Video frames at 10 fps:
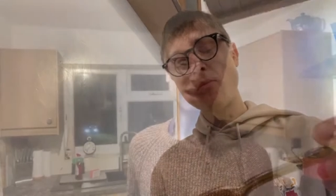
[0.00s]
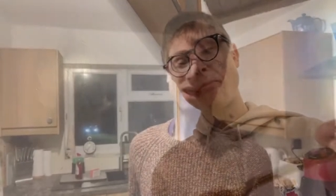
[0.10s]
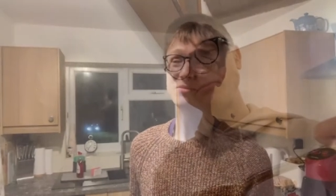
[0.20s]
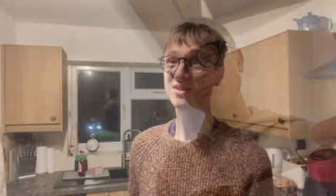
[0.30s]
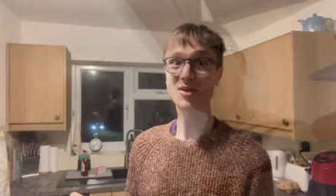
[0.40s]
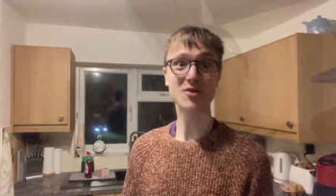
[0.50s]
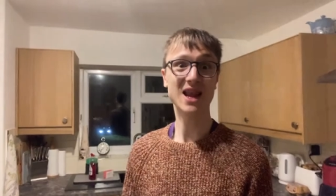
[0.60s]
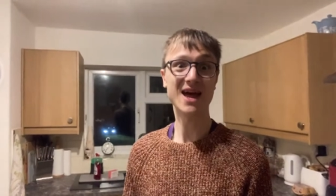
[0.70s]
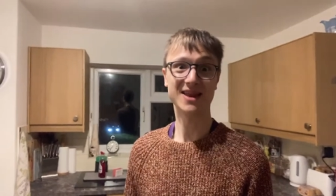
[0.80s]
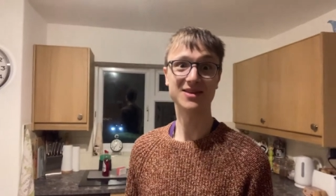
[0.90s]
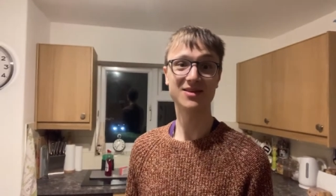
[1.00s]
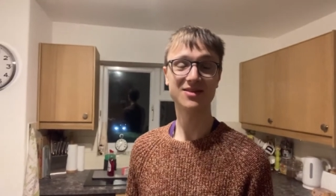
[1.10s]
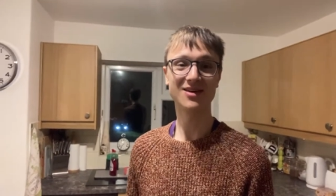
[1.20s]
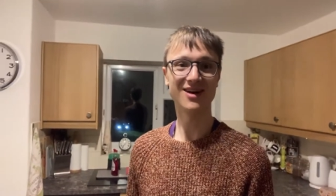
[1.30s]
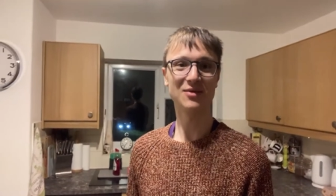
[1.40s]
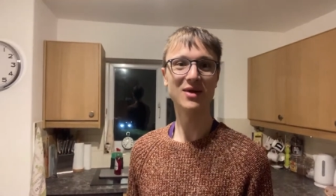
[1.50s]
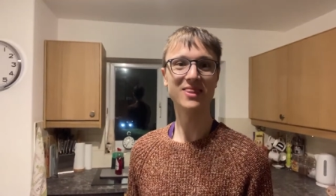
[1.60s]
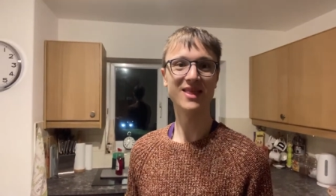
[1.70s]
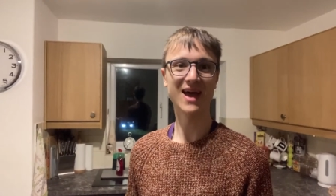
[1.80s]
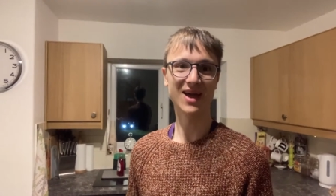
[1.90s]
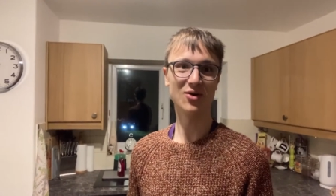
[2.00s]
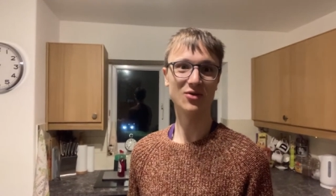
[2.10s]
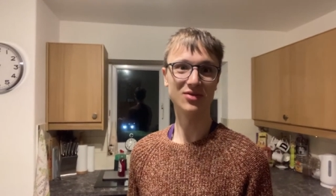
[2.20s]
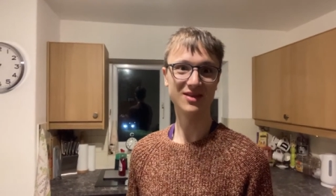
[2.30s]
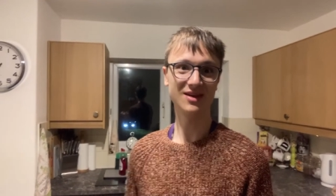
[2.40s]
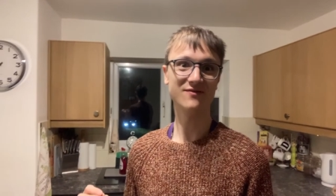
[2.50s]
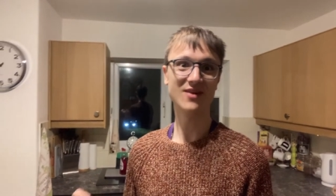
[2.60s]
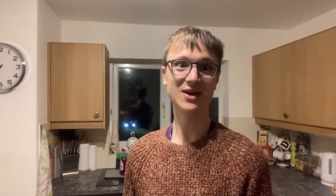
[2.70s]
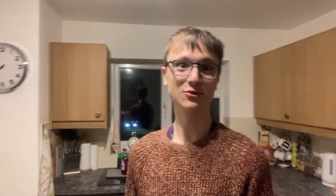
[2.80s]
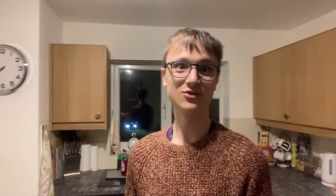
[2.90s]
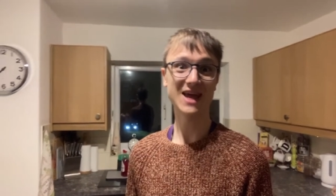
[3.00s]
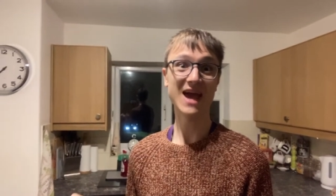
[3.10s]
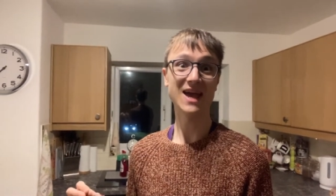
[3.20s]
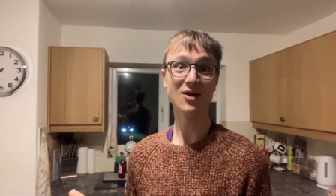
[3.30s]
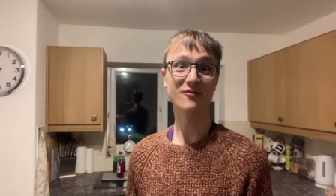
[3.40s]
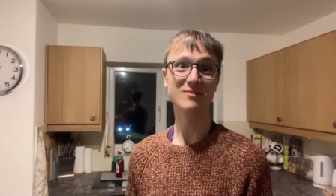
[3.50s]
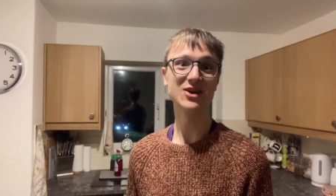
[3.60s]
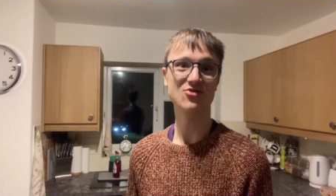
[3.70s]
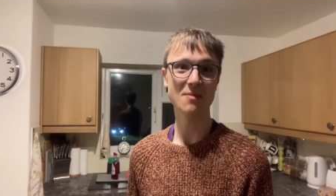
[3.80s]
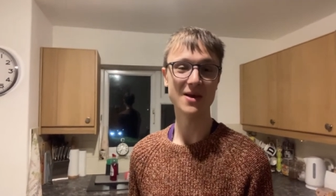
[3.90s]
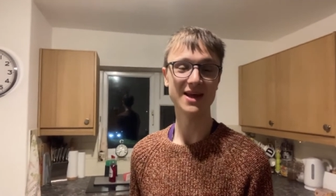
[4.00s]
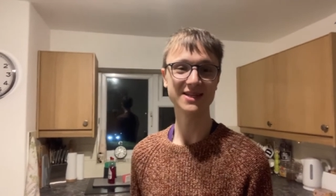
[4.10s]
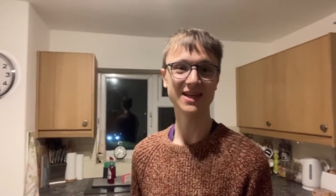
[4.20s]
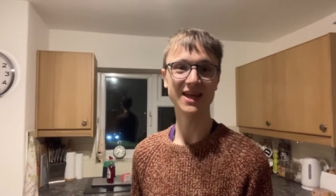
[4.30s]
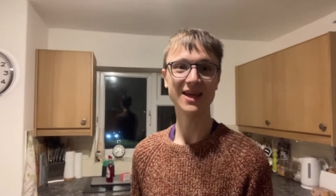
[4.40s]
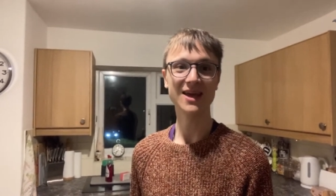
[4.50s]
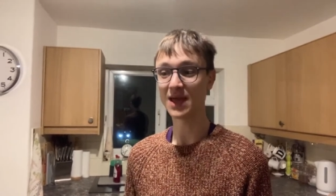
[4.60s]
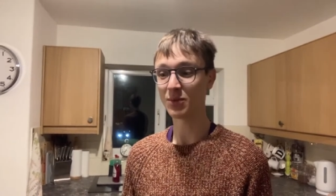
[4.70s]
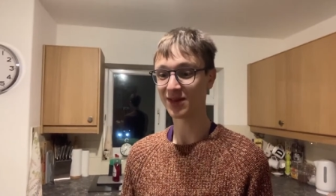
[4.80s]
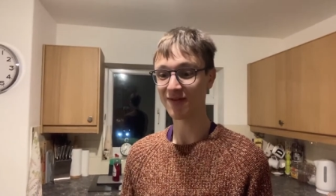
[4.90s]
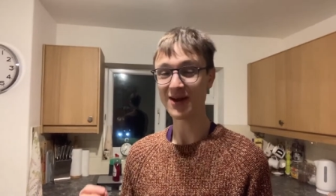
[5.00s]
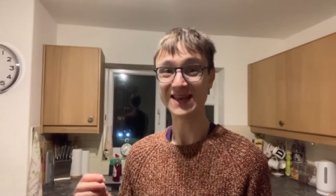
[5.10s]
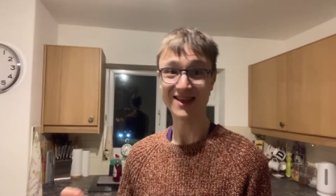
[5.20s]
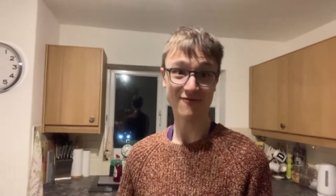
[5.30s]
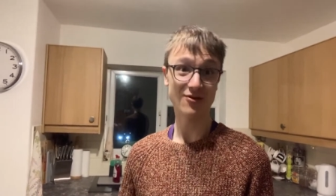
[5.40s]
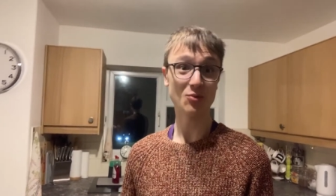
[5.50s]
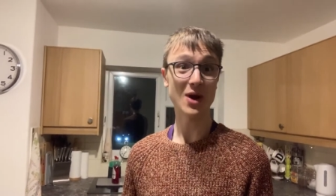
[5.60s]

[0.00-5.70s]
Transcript: I'm so glad that I went there on the final day of my trip in Italy. It was a very different